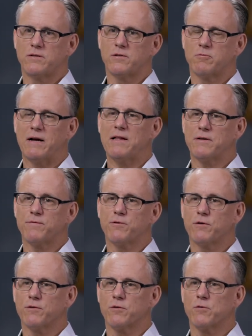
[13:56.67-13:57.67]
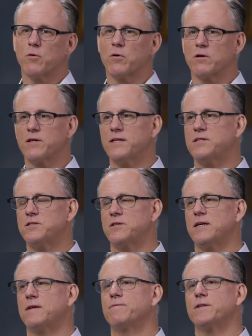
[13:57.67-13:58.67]
to rally further, or at
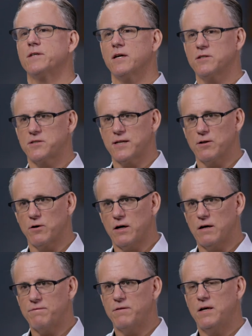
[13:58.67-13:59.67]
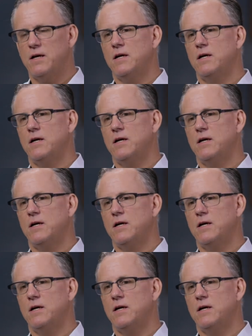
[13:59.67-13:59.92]
least that if it does sell off,